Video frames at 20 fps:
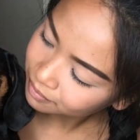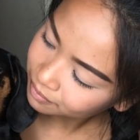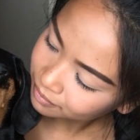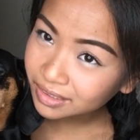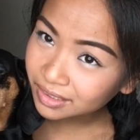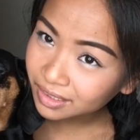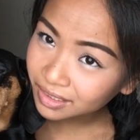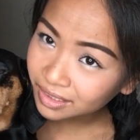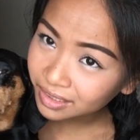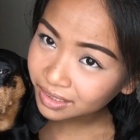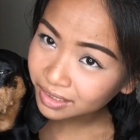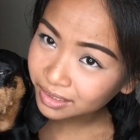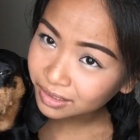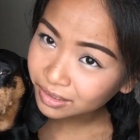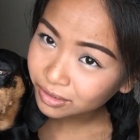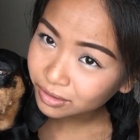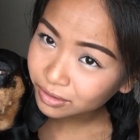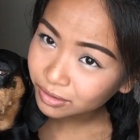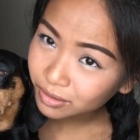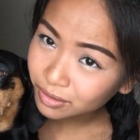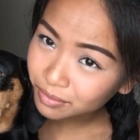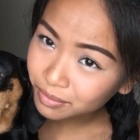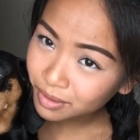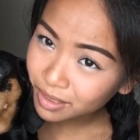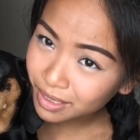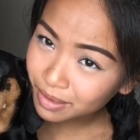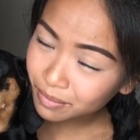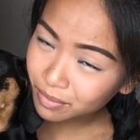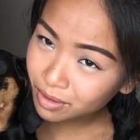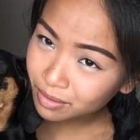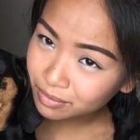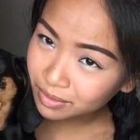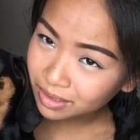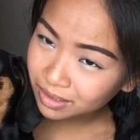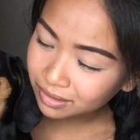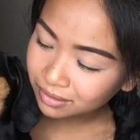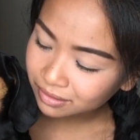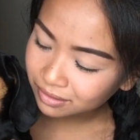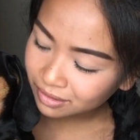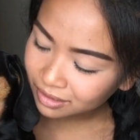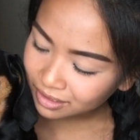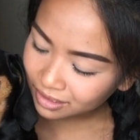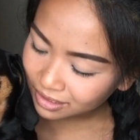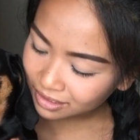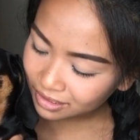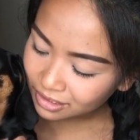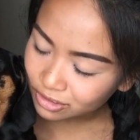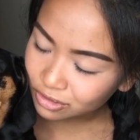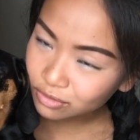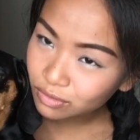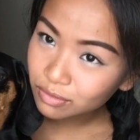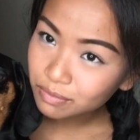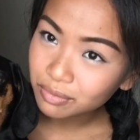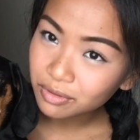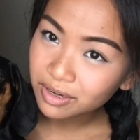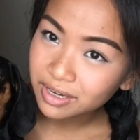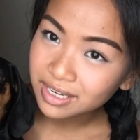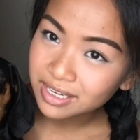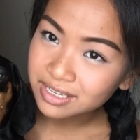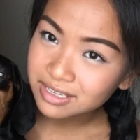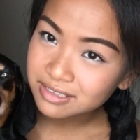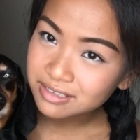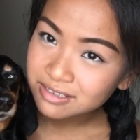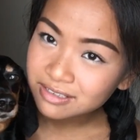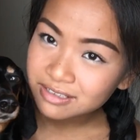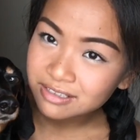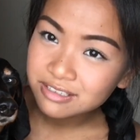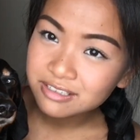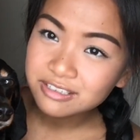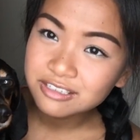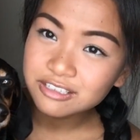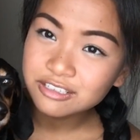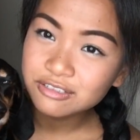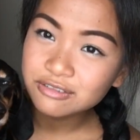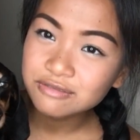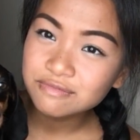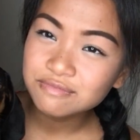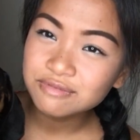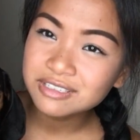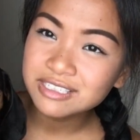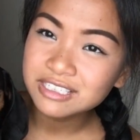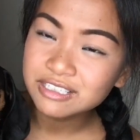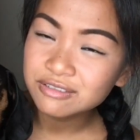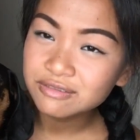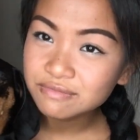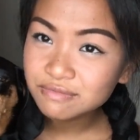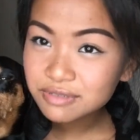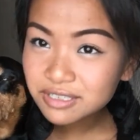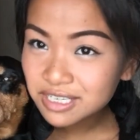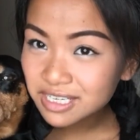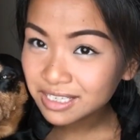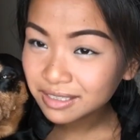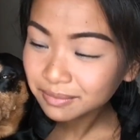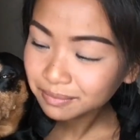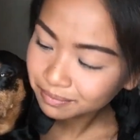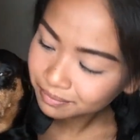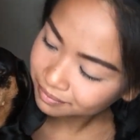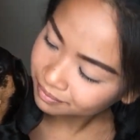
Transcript: She's like, it is so bright, mommy. It's so bright. It's so bright, so bright.